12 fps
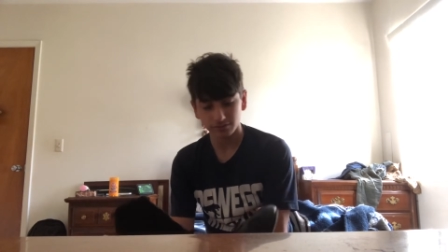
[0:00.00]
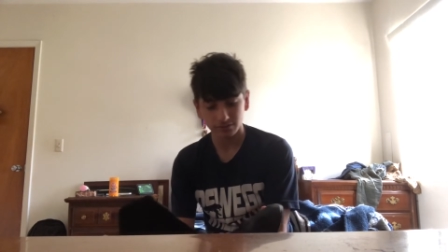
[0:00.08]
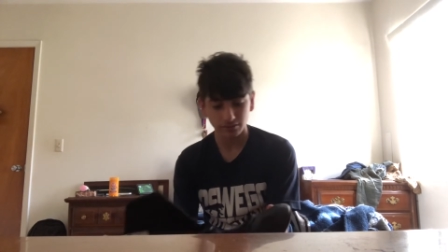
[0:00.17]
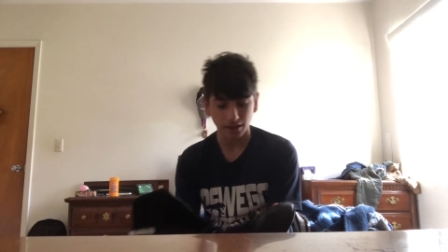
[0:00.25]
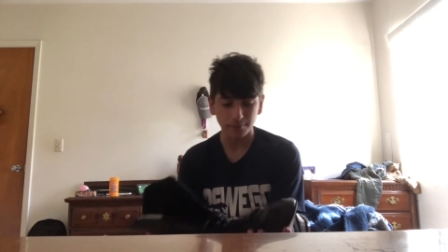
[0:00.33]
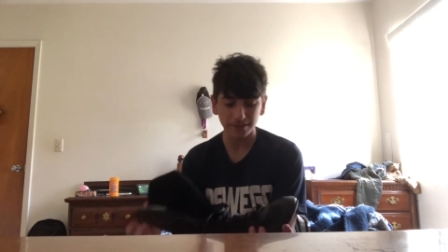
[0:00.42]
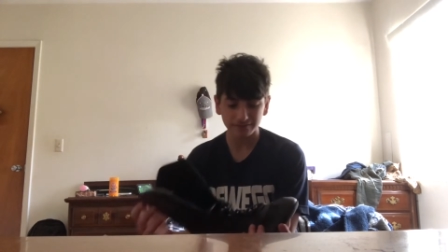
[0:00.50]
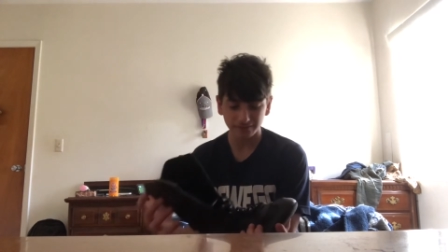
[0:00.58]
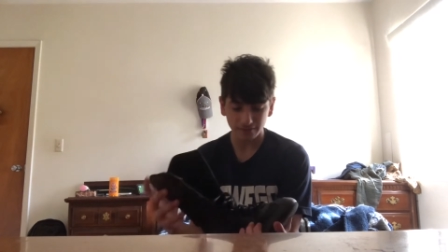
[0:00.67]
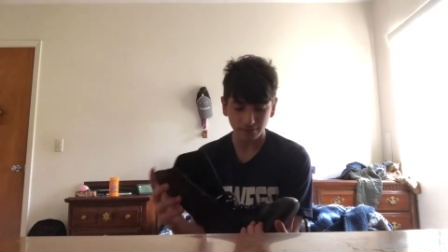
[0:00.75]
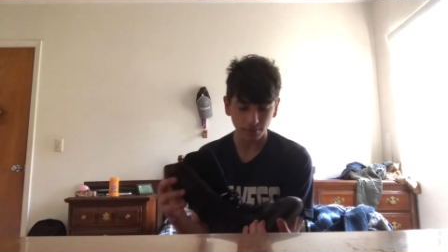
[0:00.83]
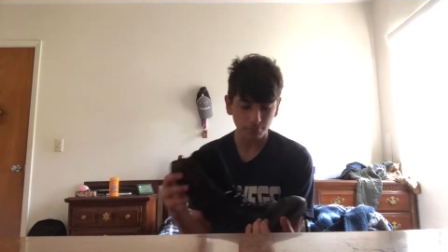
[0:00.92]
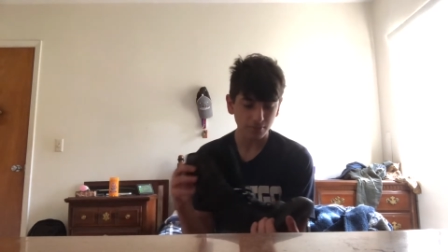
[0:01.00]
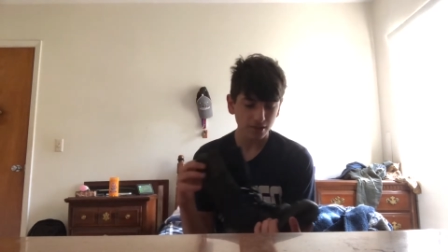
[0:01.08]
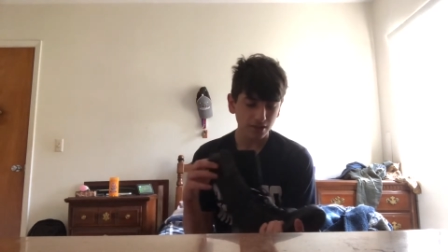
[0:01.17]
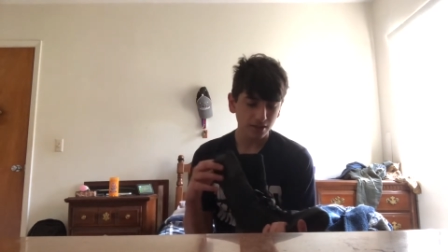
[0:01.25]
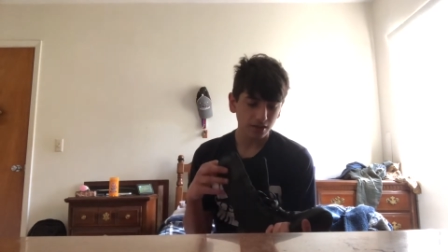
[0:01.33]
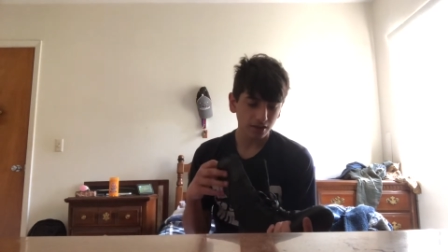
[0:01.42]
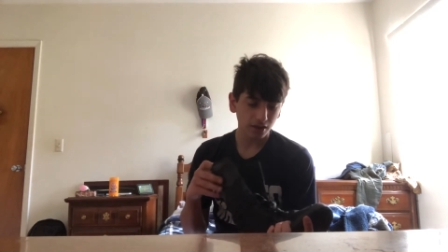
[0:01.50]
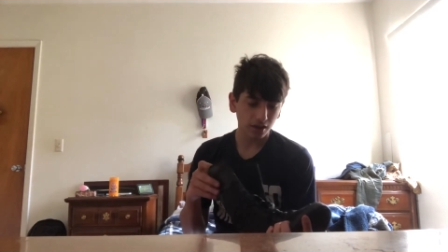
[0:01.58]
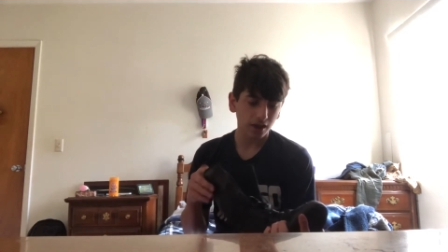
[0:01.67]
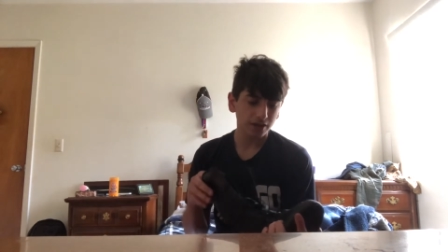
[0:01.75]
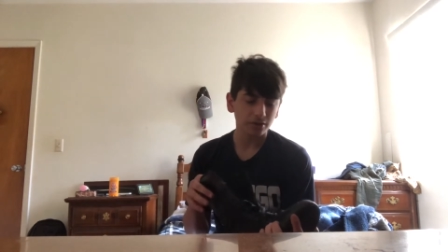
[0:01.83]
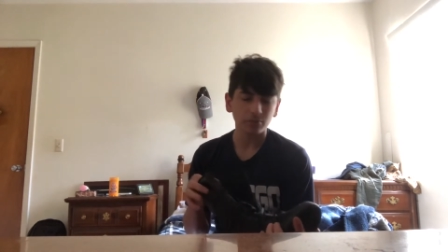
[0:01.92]
I maintain them.
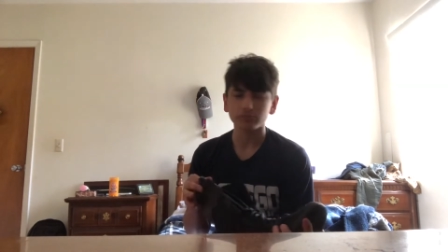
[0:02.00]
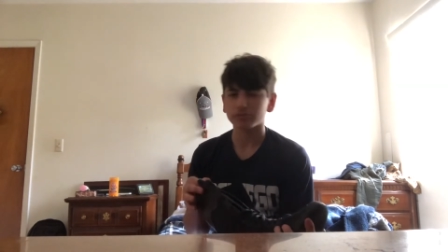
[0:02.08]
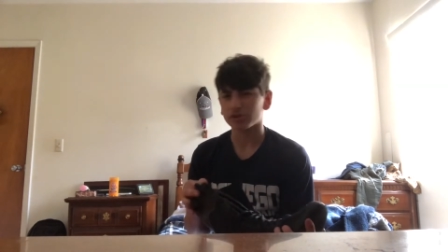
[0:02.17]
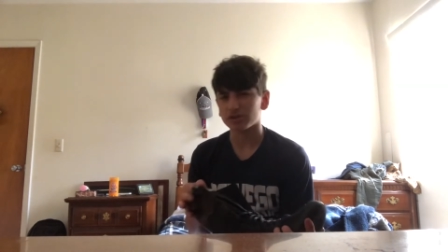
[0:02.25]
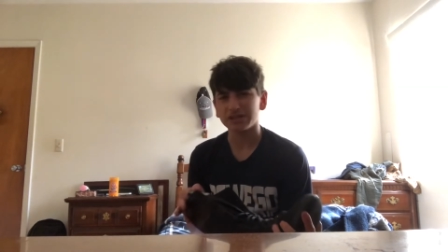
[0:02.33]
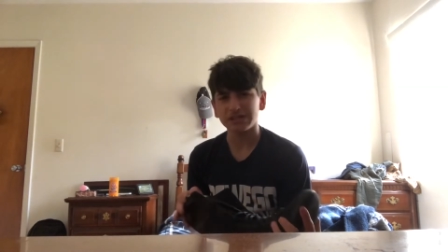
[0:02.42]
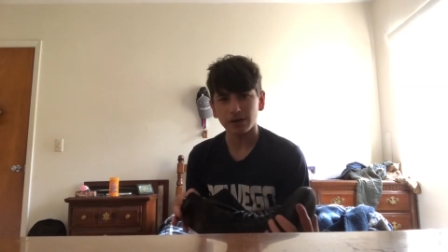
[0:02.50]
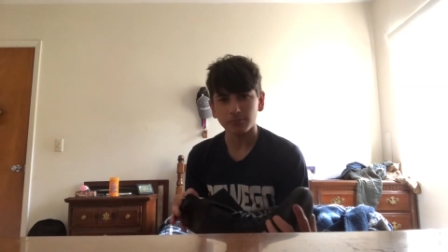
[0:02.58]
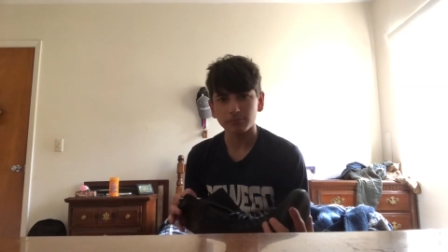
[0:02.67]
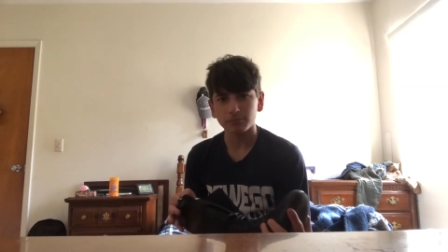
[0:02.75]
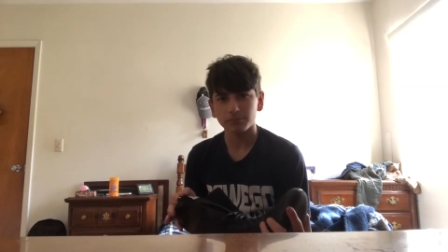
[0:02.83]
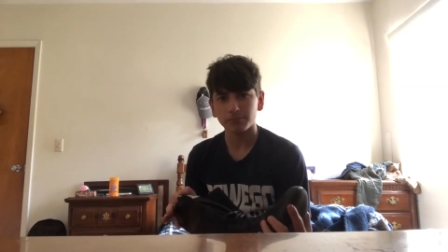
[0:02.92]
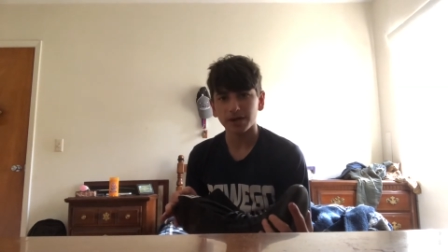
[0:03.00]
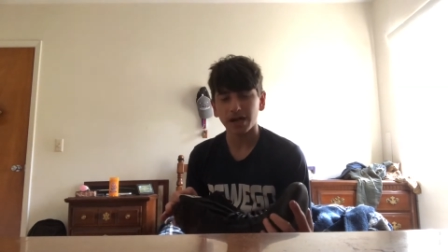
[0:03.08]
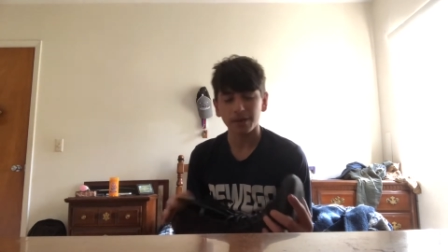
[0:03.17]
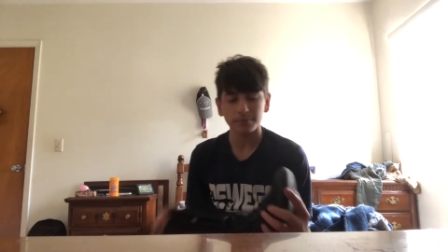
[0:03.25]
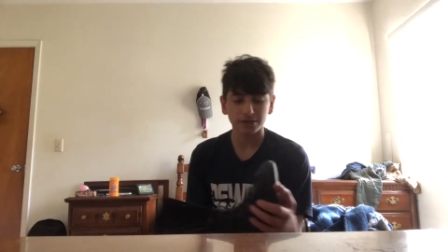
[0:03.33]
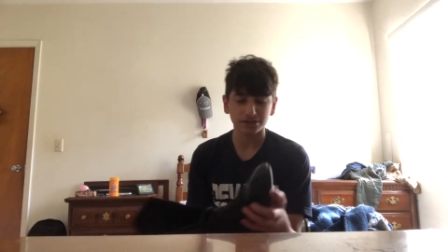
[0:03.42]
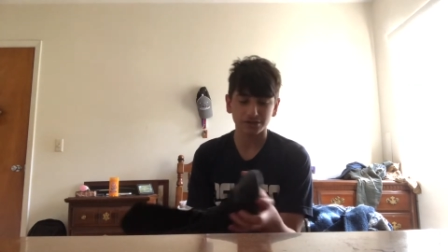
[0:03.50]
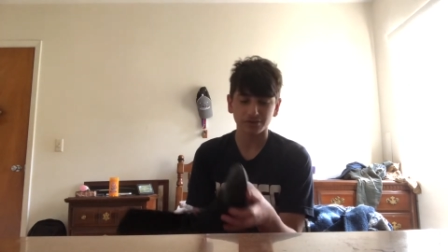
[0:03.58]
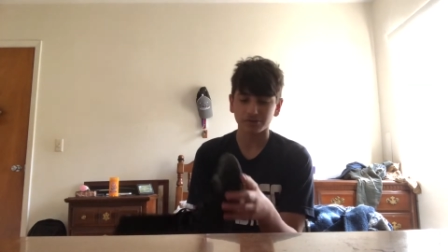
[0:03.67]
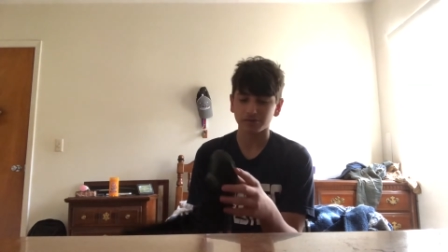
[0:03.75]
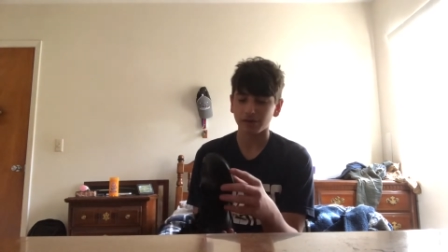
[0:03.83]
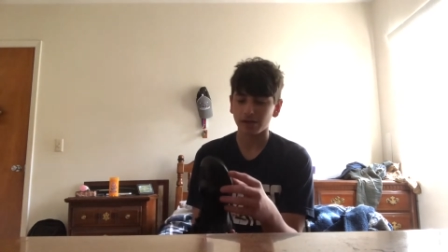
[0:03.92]
I don't clean them, but I make sure they're
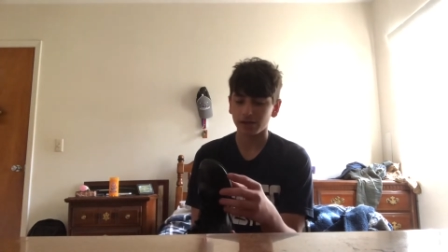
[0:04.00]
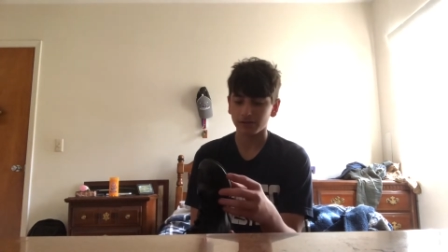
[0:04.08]
not